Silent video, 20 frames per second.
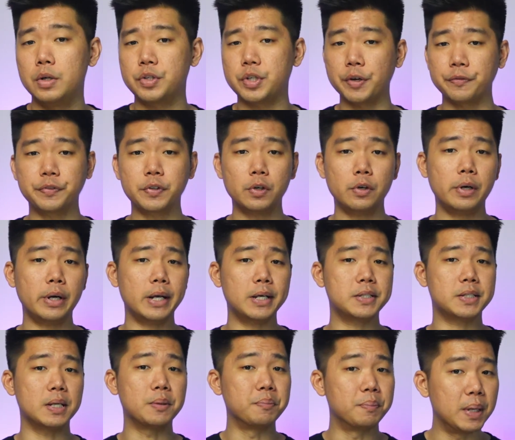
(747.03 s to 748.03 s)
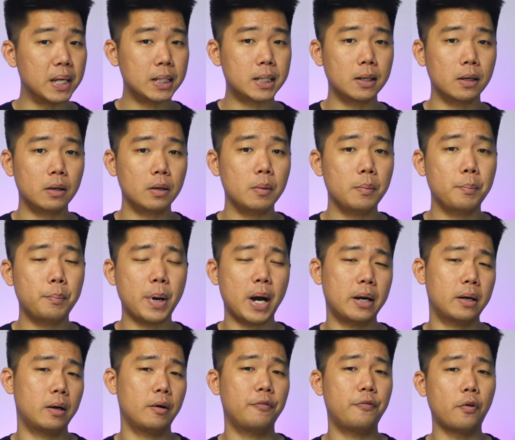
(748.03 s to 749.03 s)
Softr is in B tier,
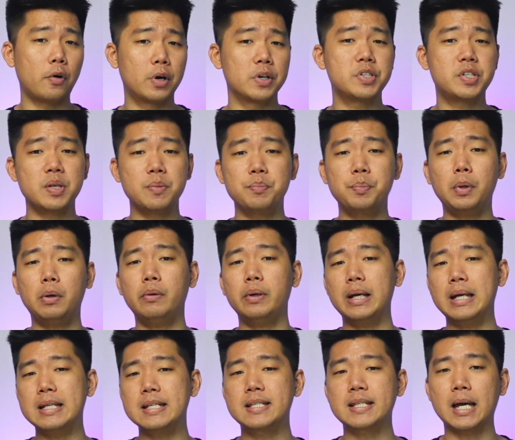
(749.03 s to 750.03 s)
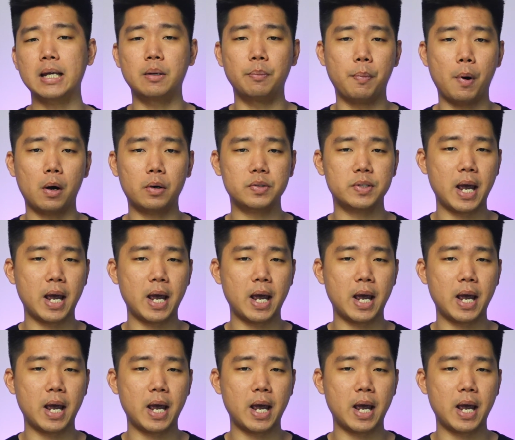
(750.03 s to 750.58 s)
but for a simple inside-the-box